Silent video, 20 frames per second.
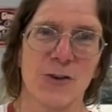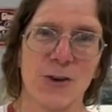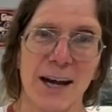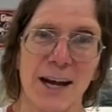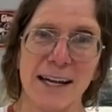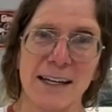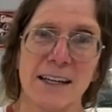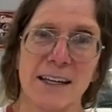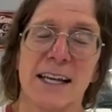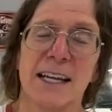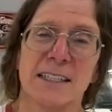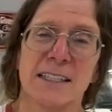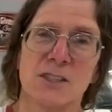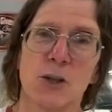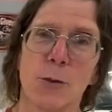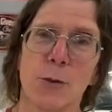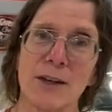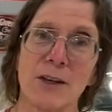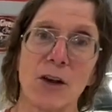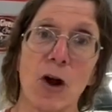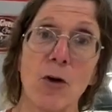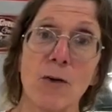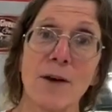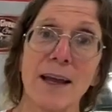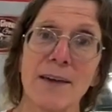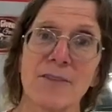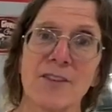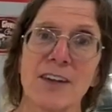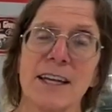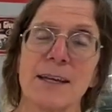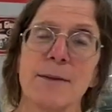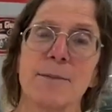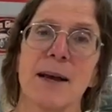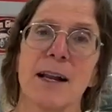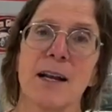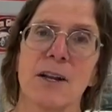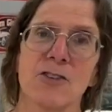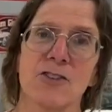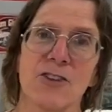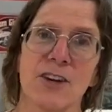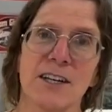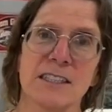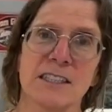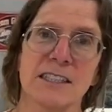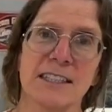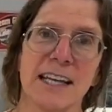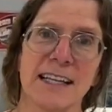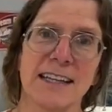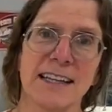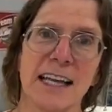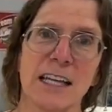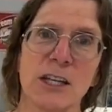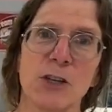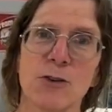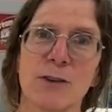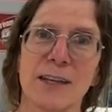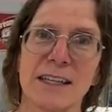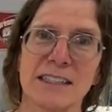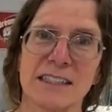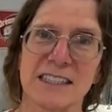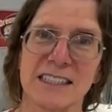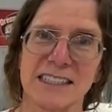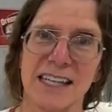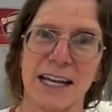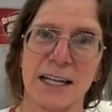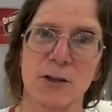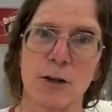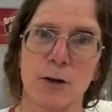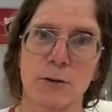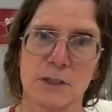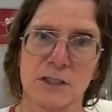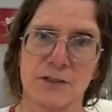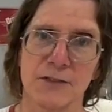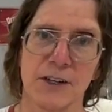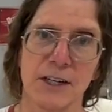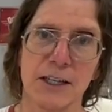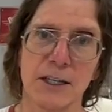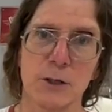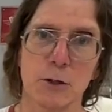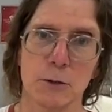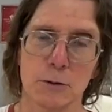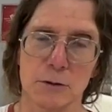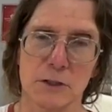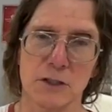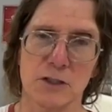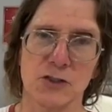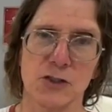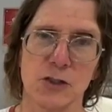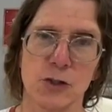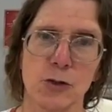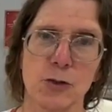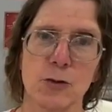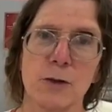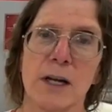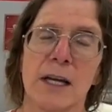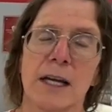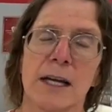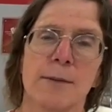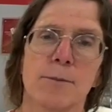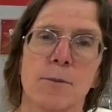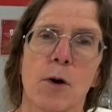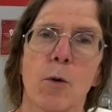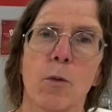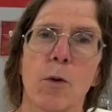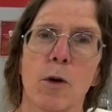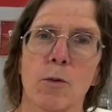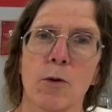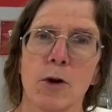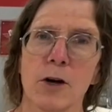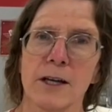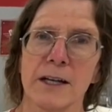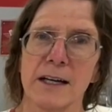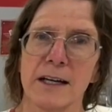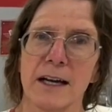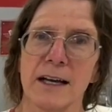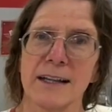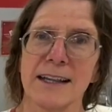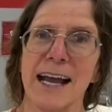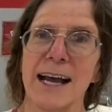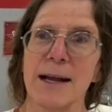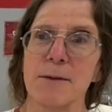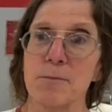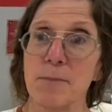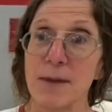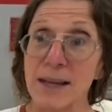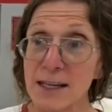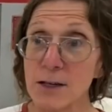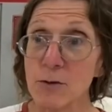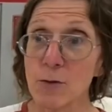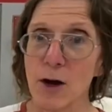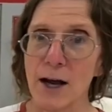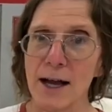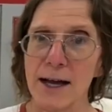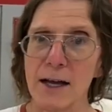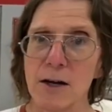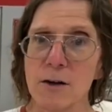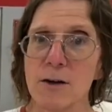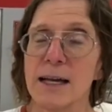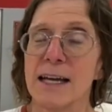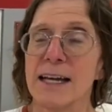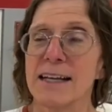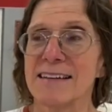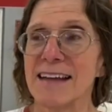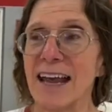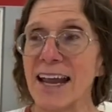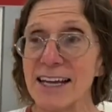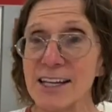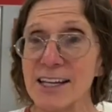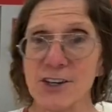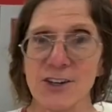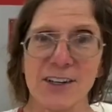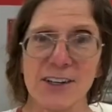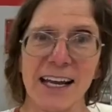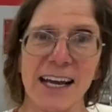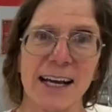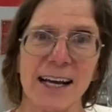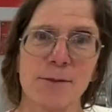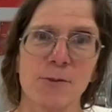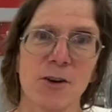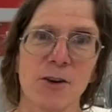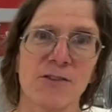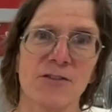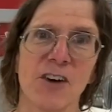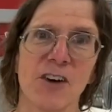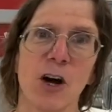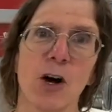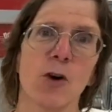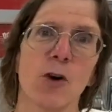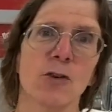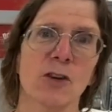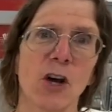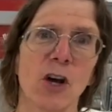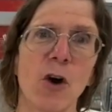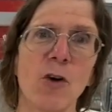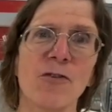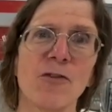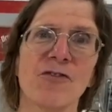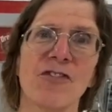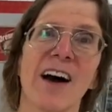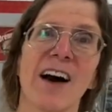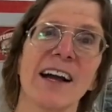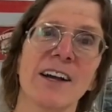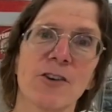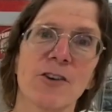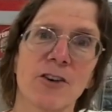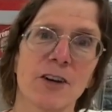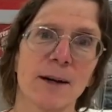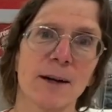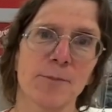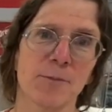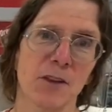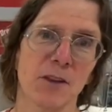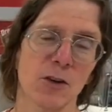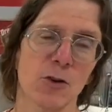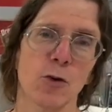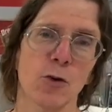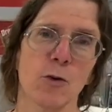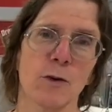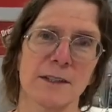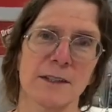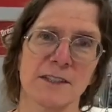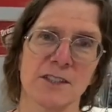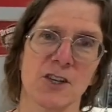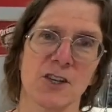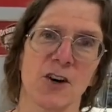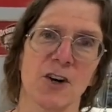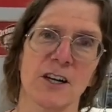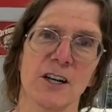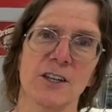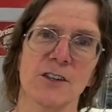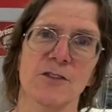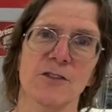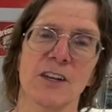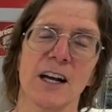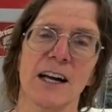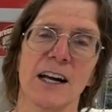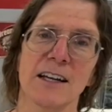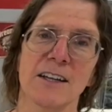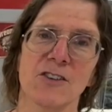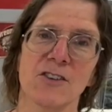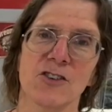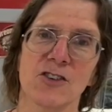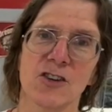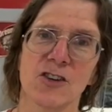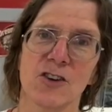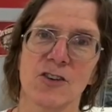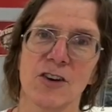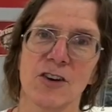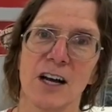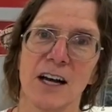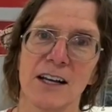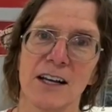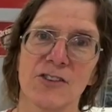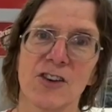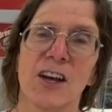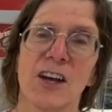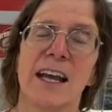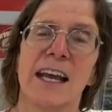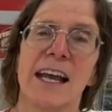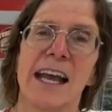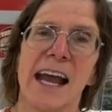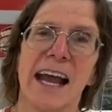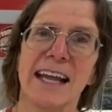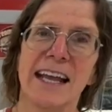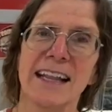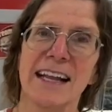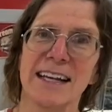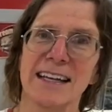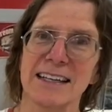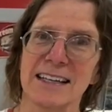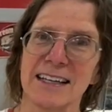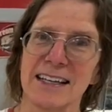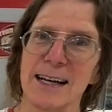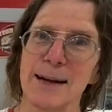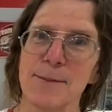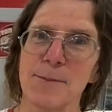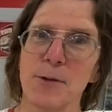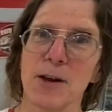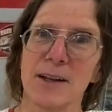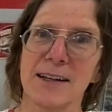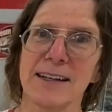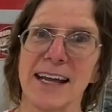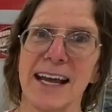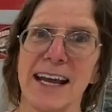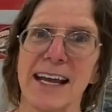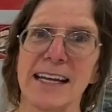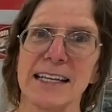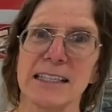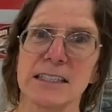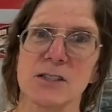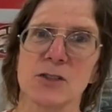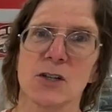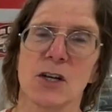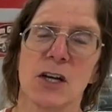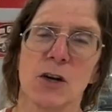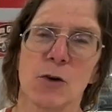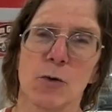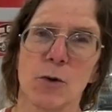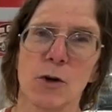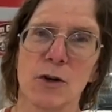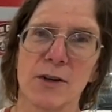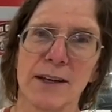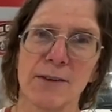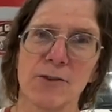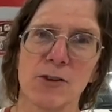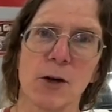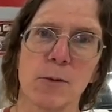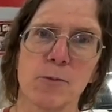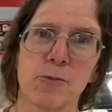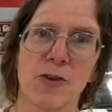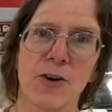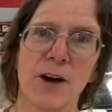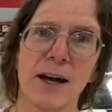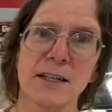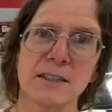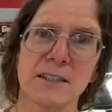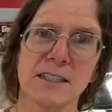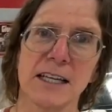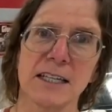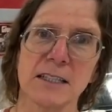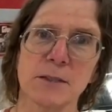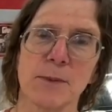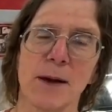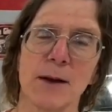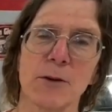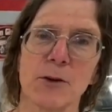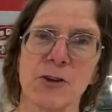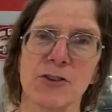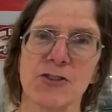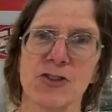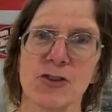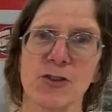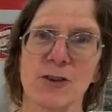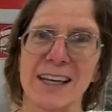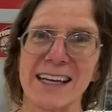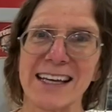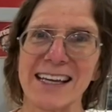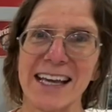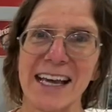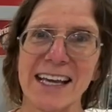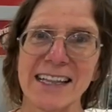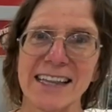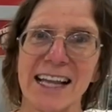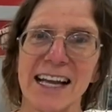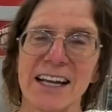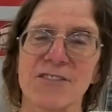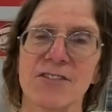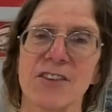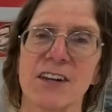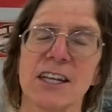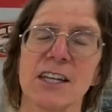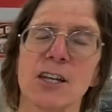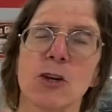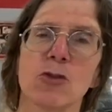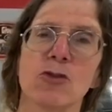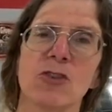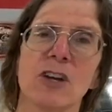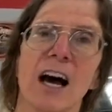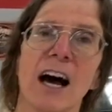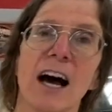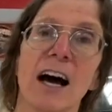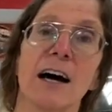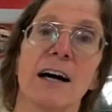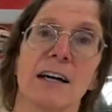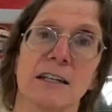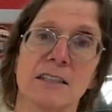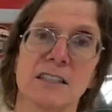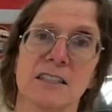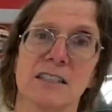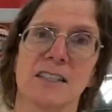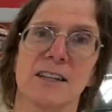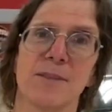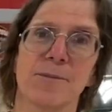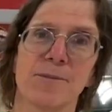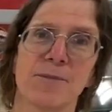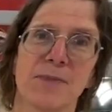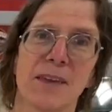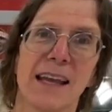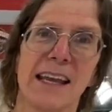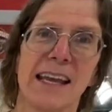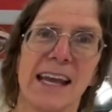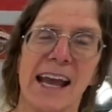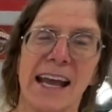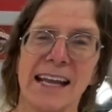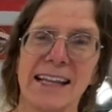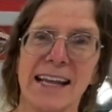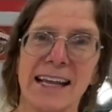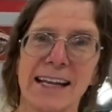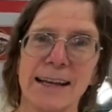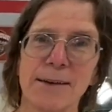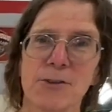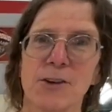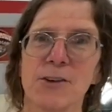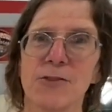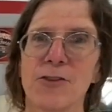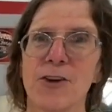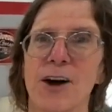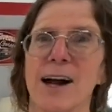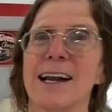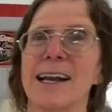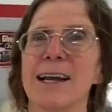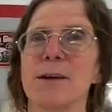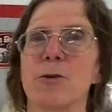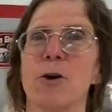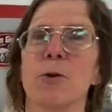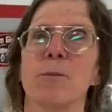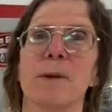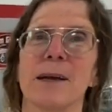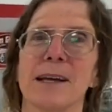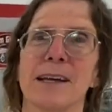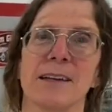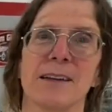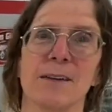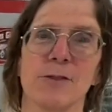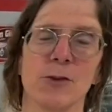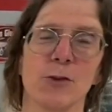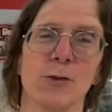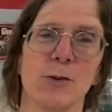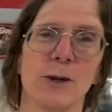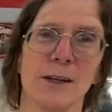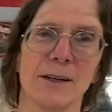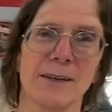Right. So we don't have the email address yet that you can send those videos to, but we're working on that. Meanwhile, Take your camera phone, go fire up the coolest car you've got in your garage, and then in a couple of days, we'll give you a process by which you can get that video to us and then every Friday we'll pick a different one.